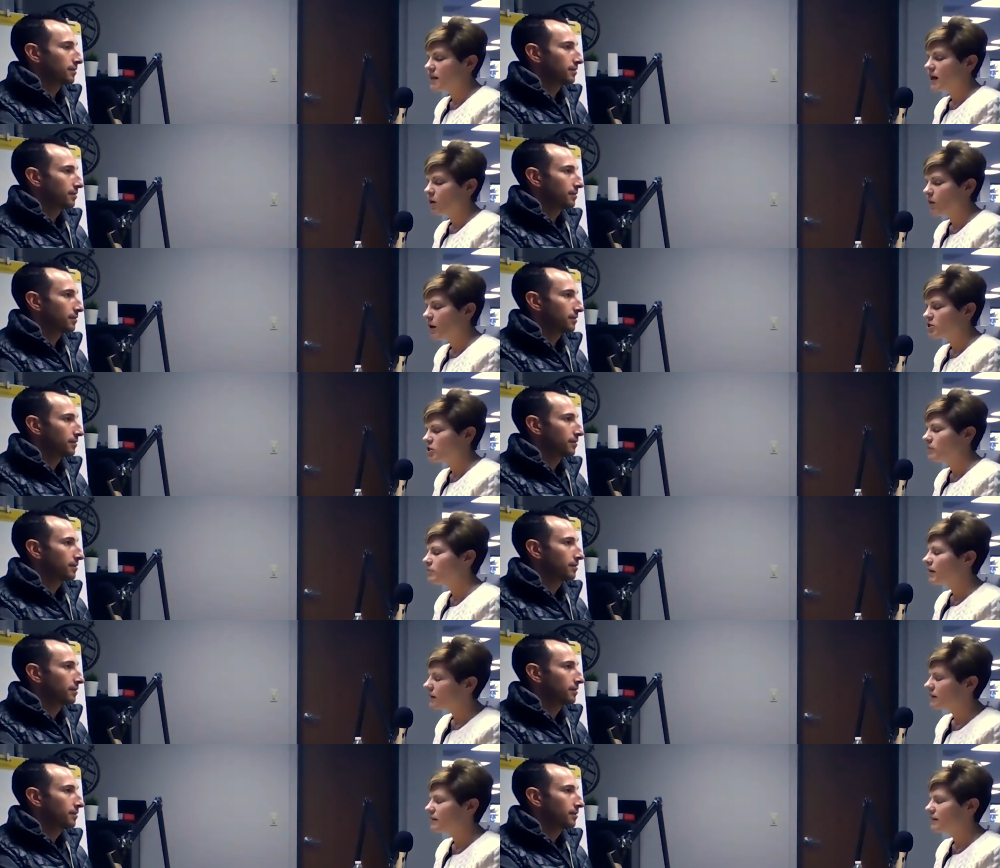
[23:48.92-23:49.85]
Speaker 1: in that question,
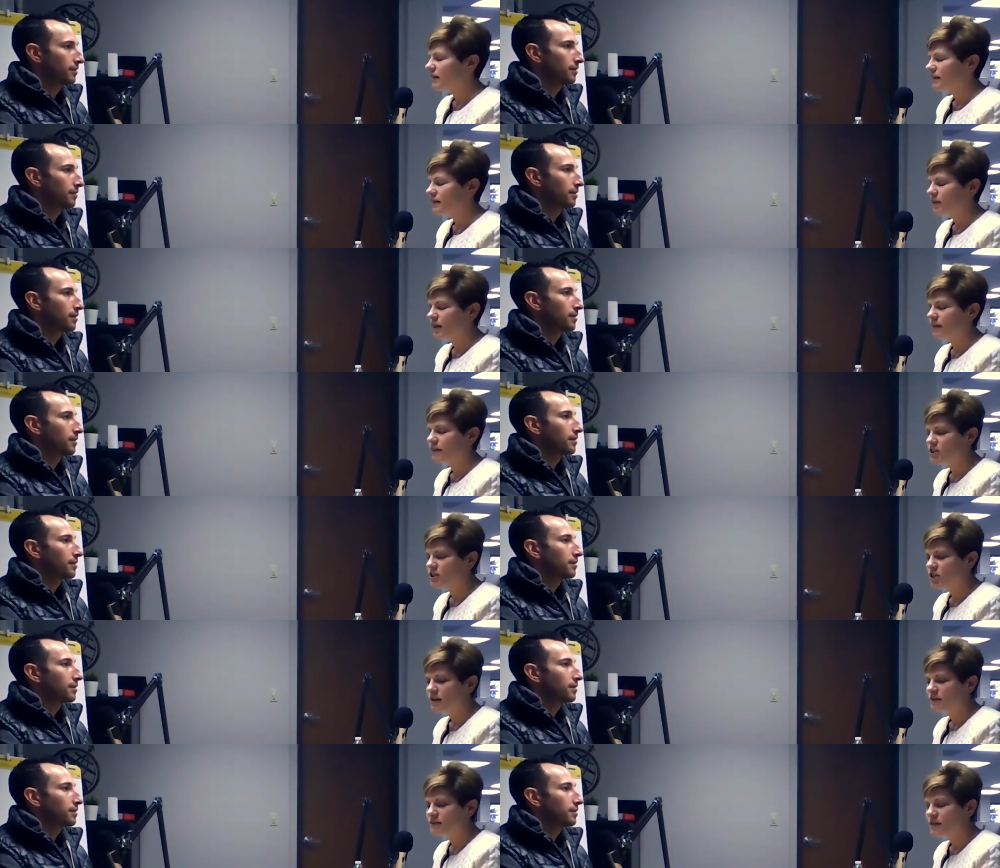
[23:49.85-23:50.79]
but you get you get the
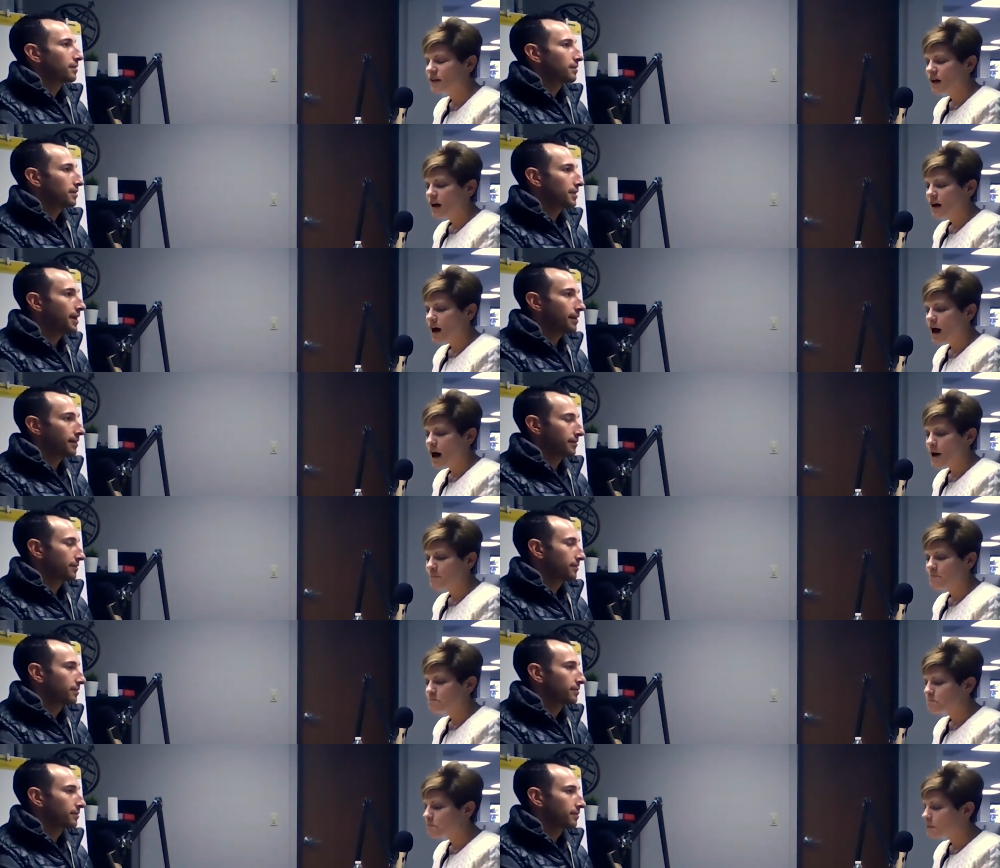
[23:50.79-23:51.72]
gist. Yeah.
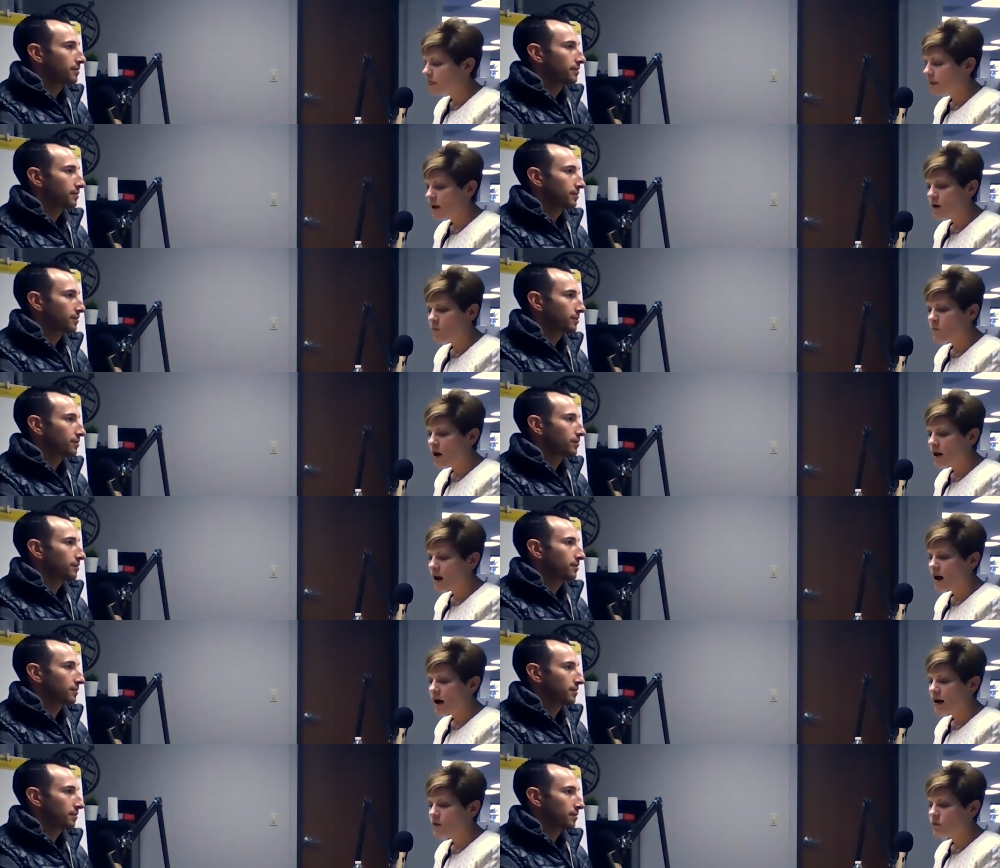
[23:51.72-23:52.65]
Um, but
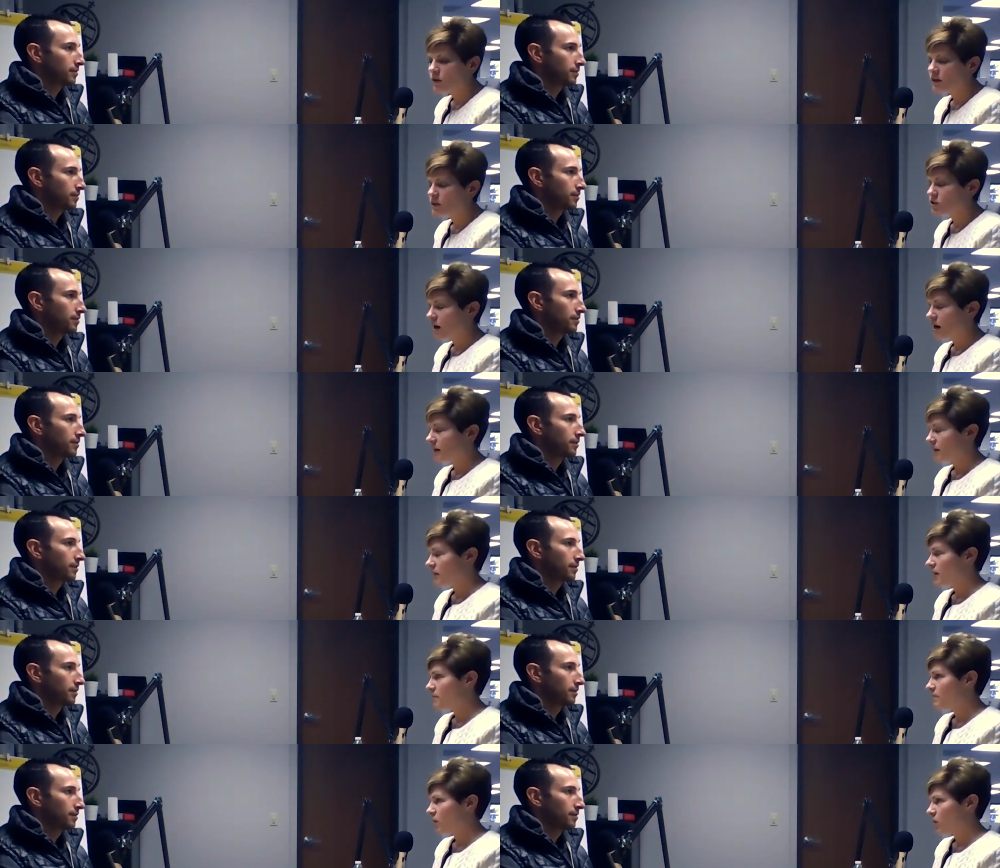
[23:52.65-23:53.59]
I really try to
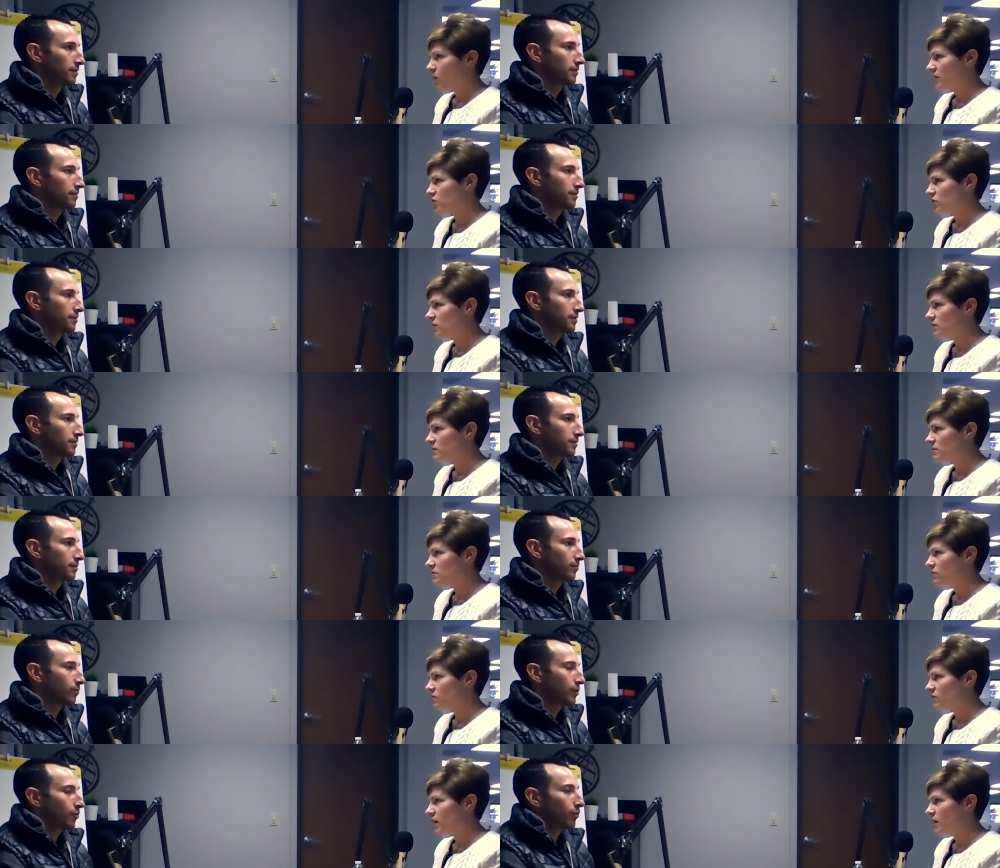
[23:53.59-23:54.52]
keep the questions.
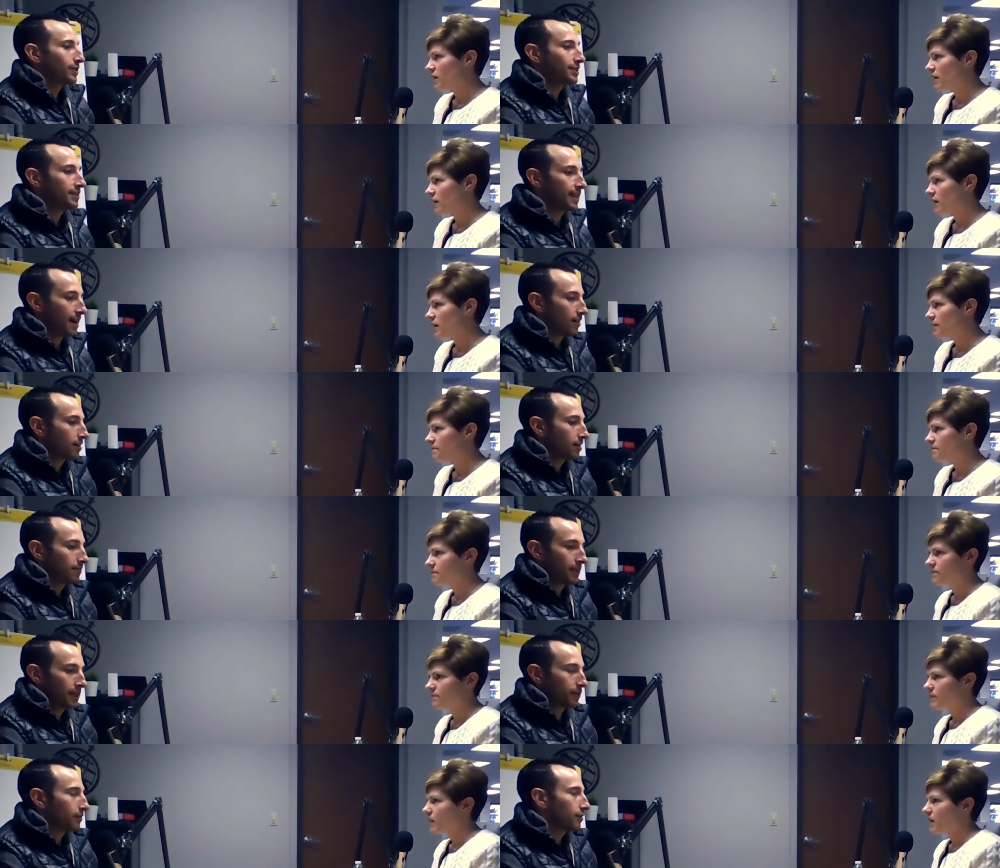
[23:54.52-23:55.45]
What, what's the
Speaker 2: outcome
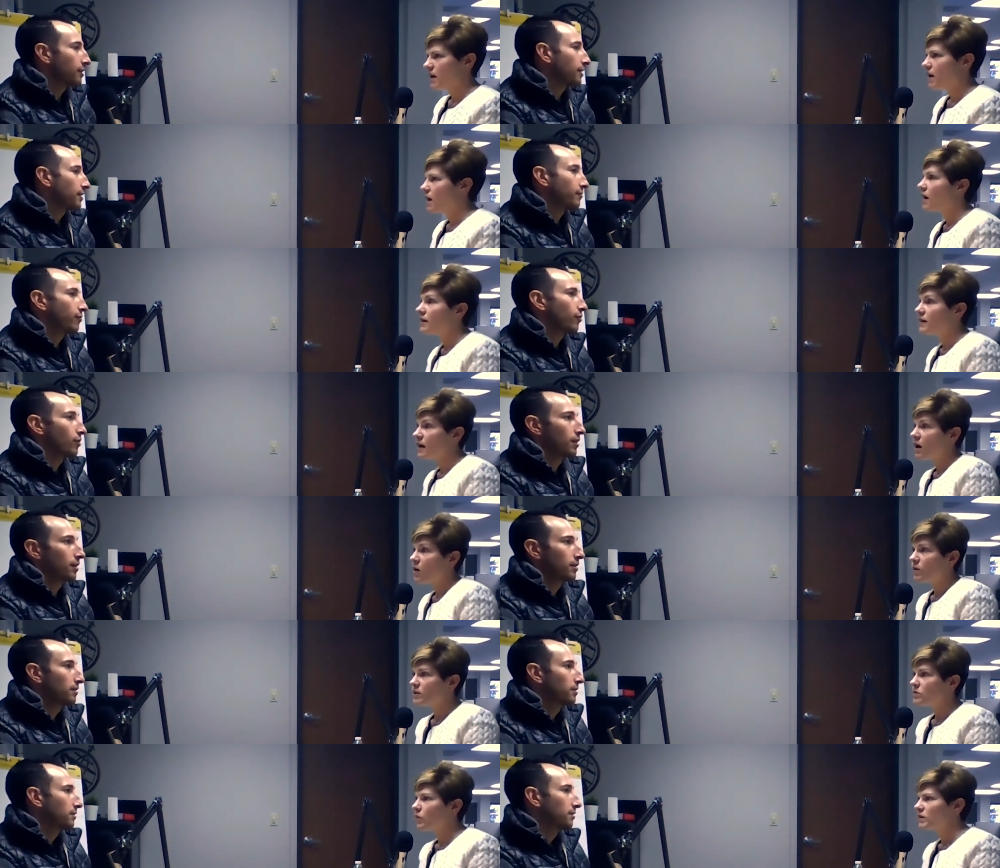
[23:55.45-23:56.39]
that they're looking for?
Speaker 1: Yeah.
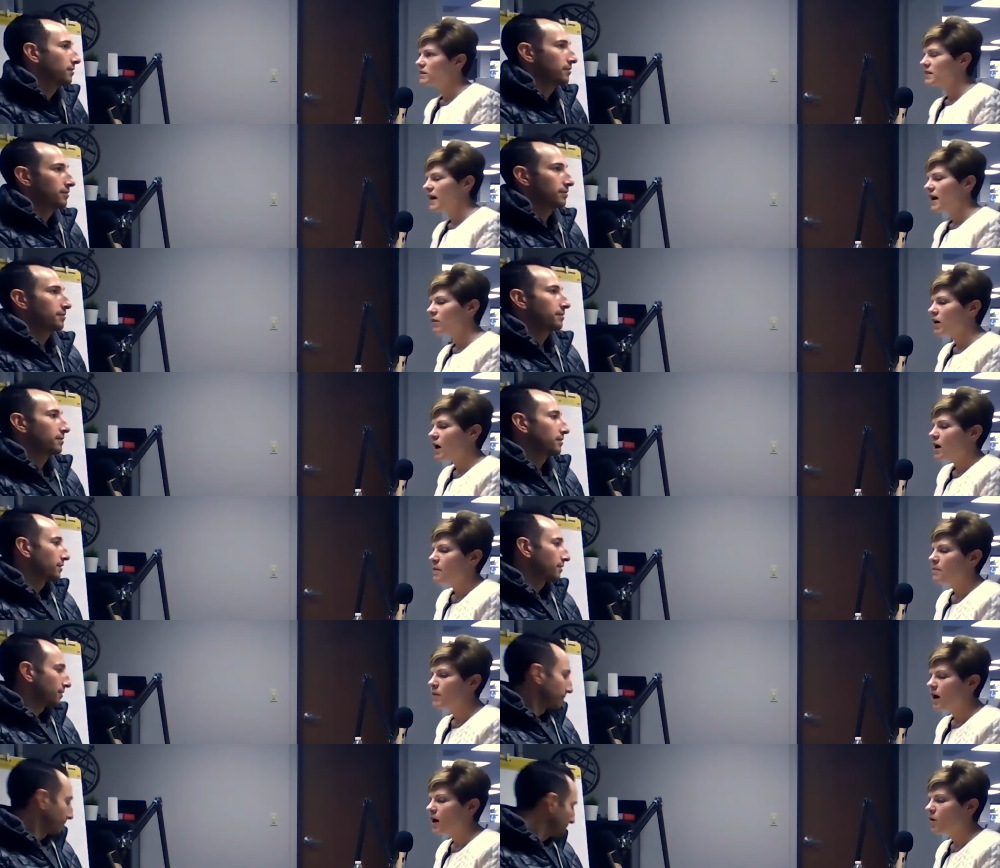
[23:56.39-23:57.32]
What, what's the
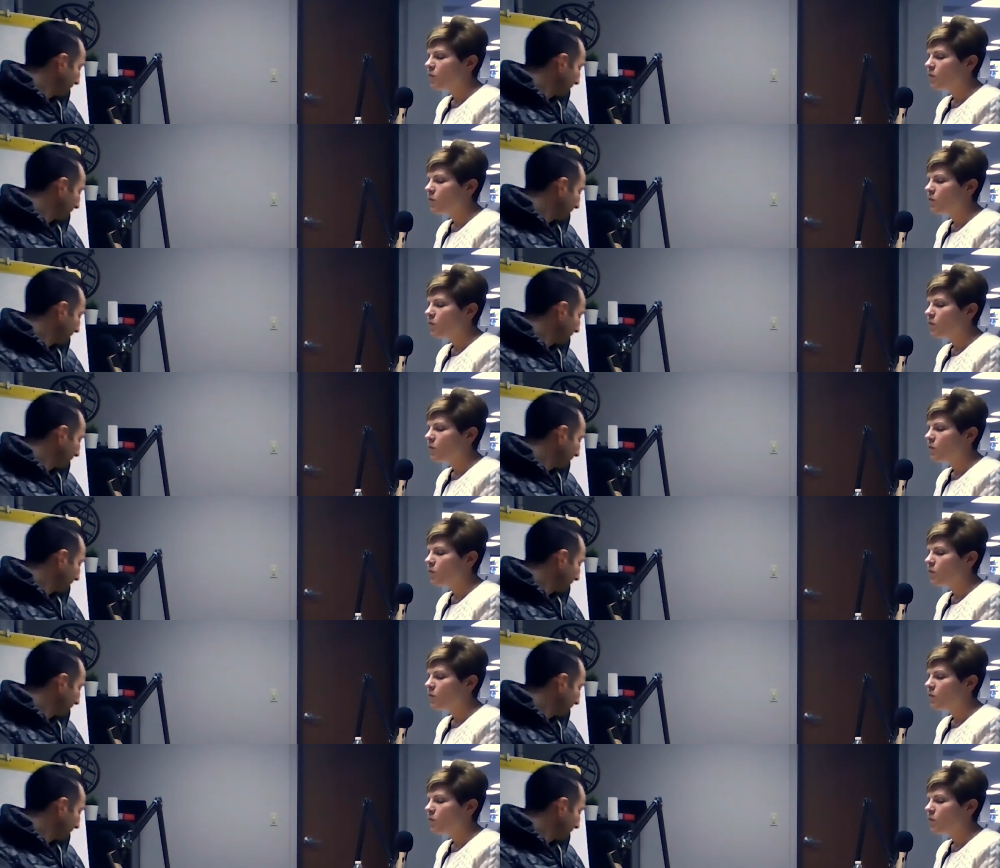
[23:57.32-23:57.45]
outcome? Uh,